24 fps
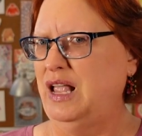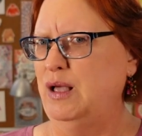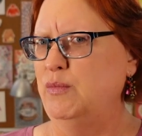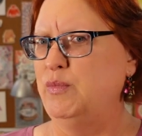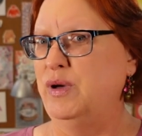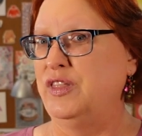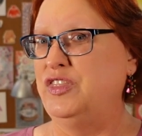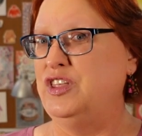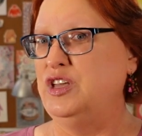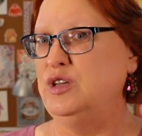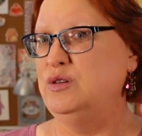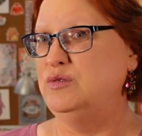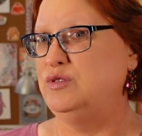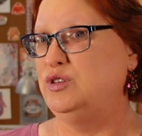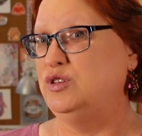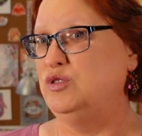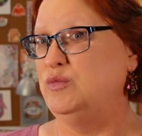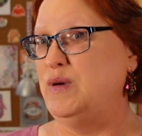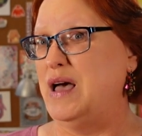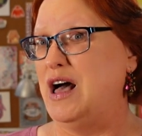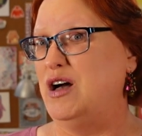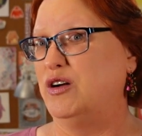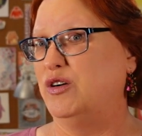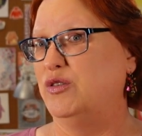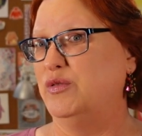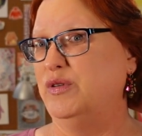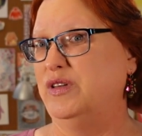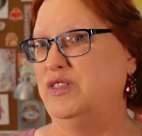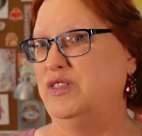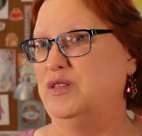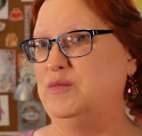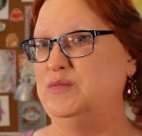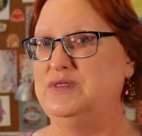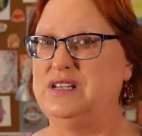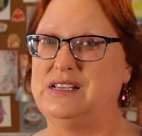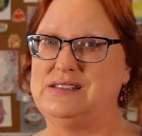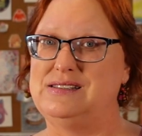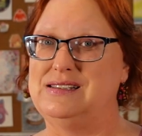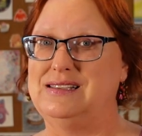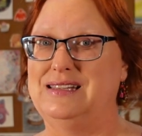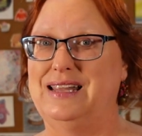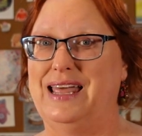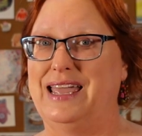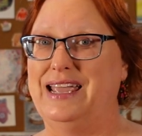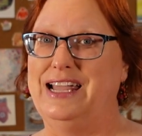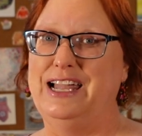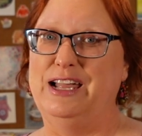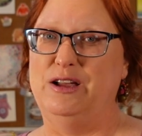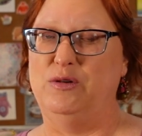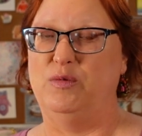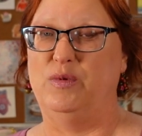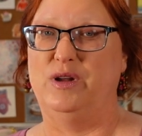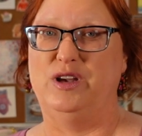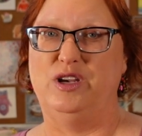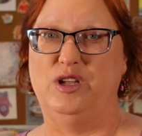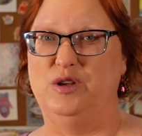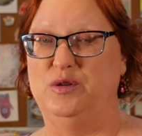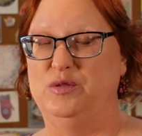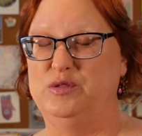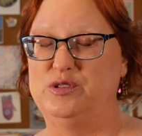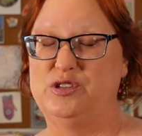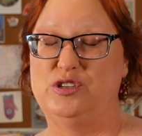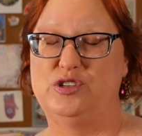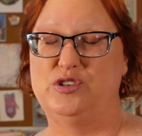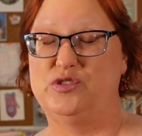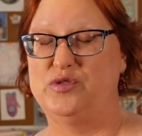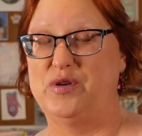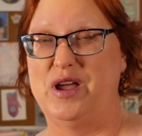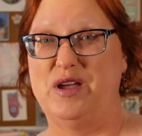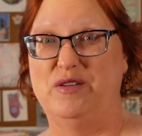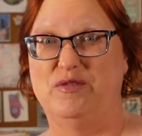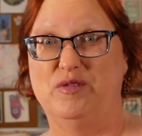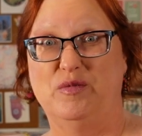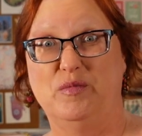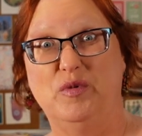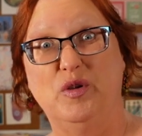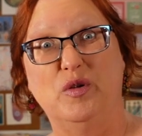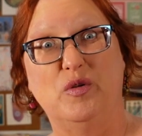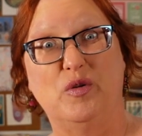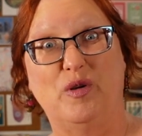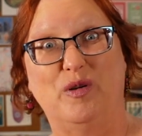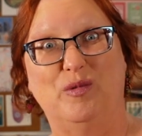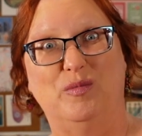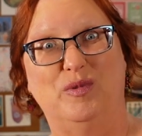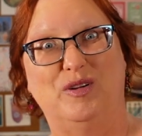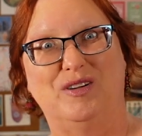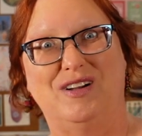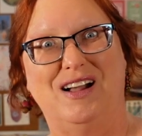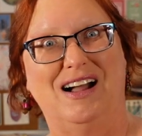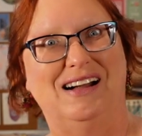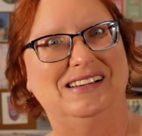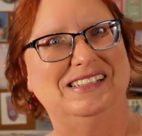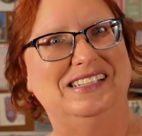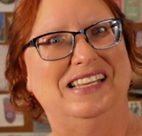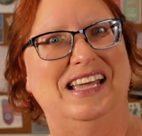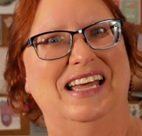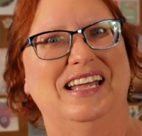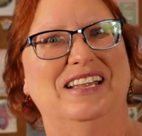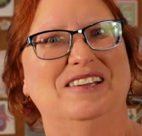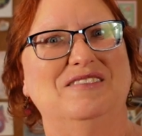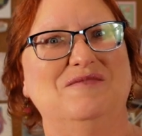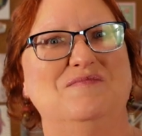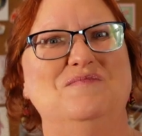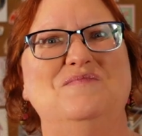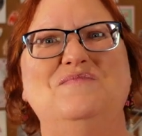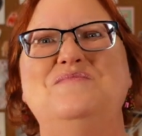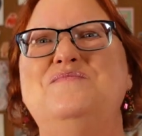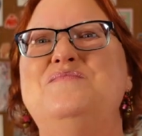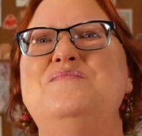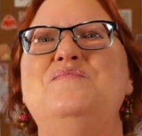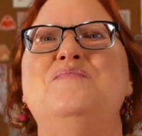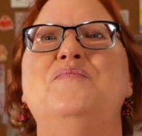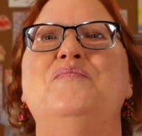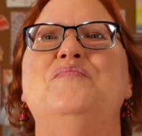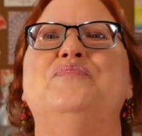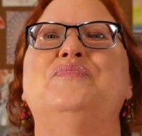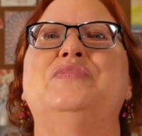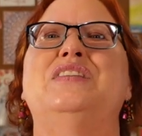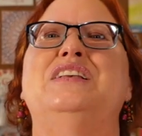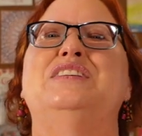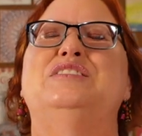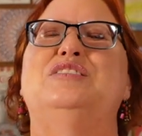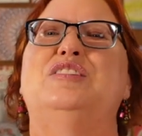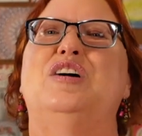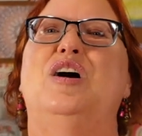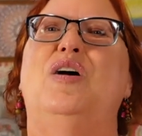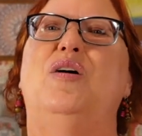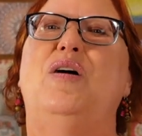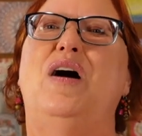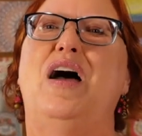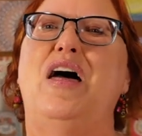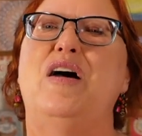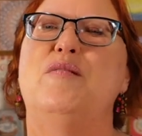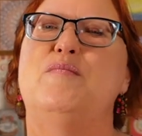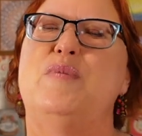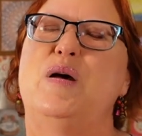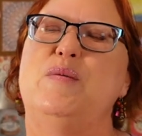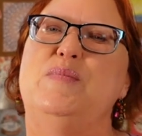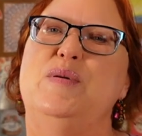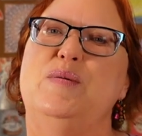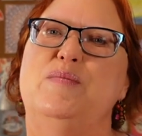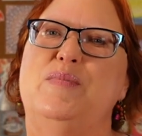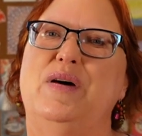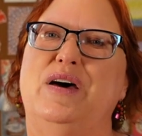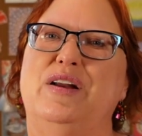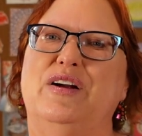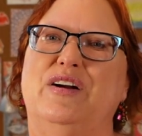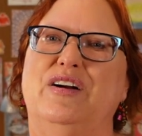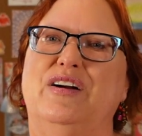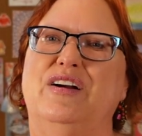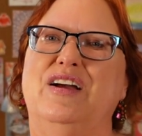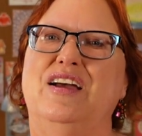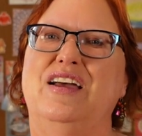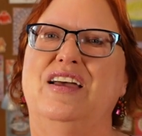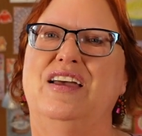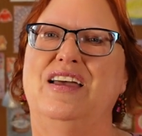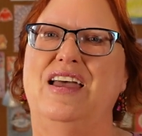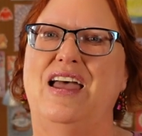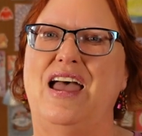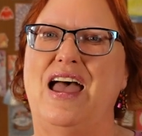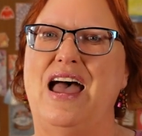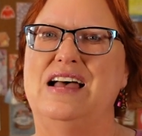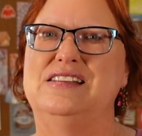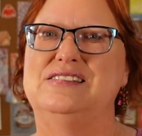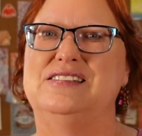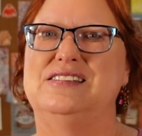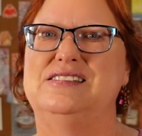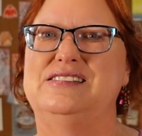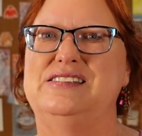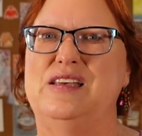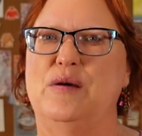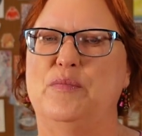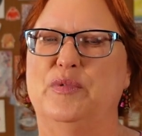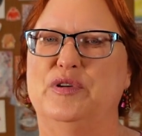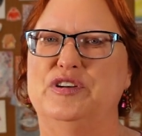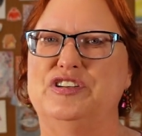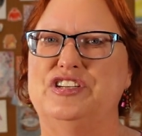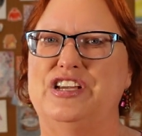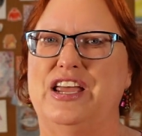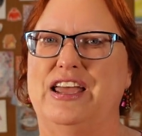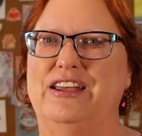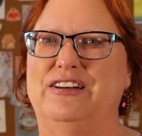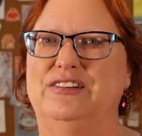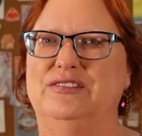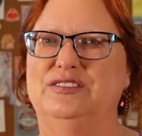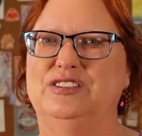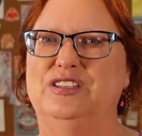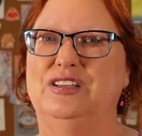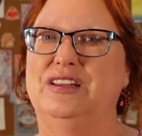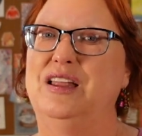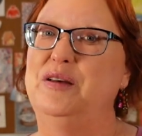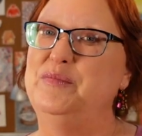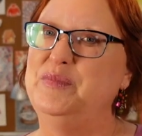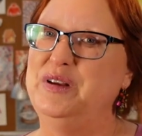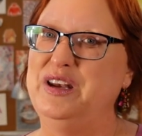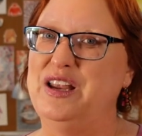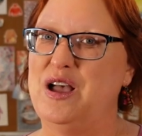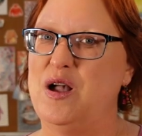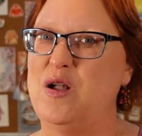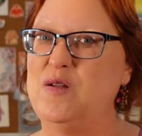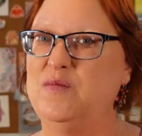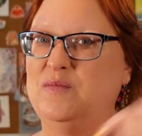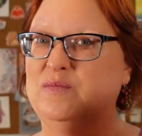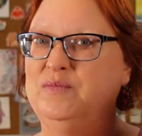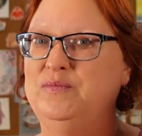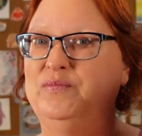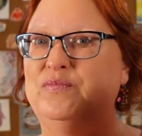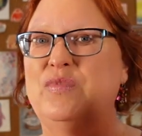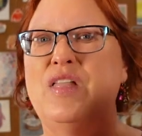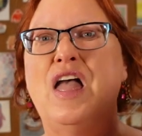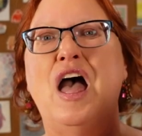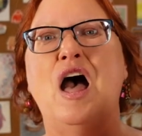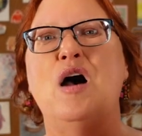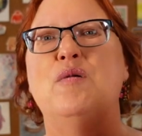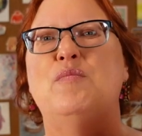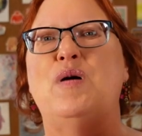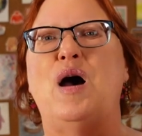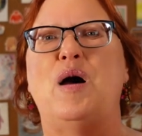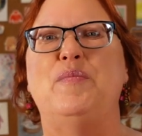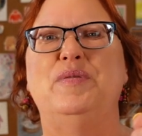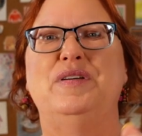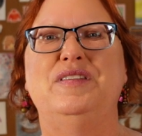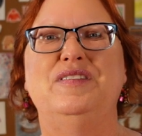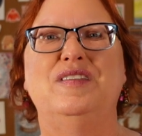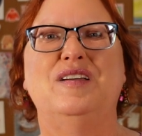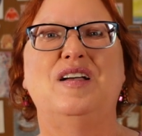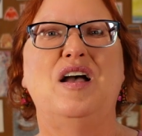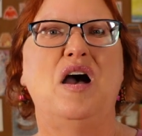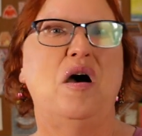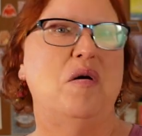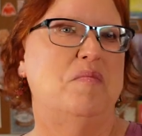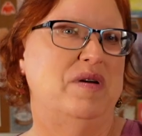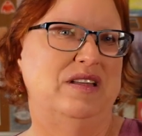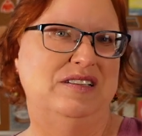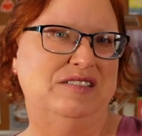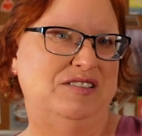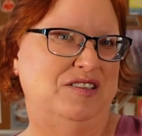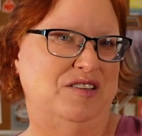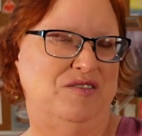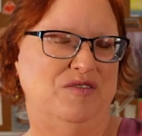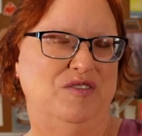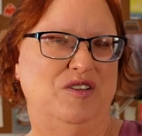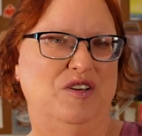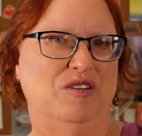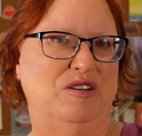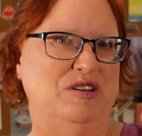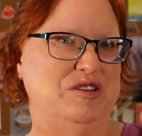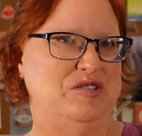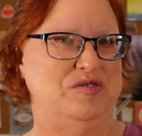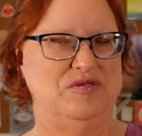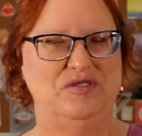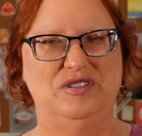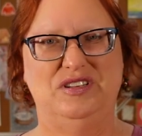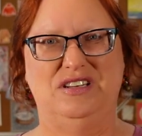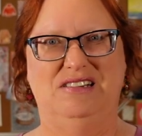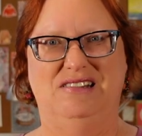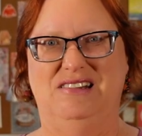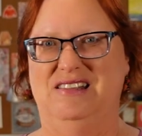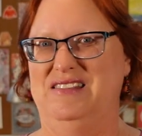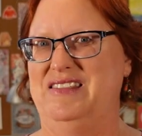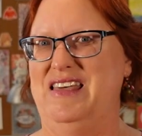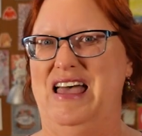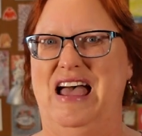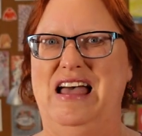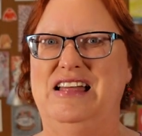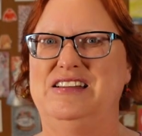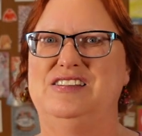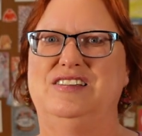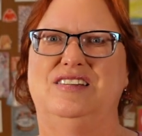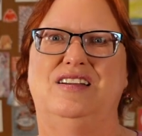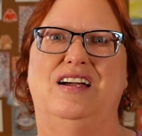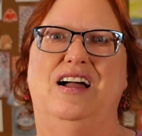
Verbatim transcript: But the YouTube algorithm doesn't like it when you stray from your normal content. So I might be better as a separate channel. So let me know pop in the comments if you're interested in that.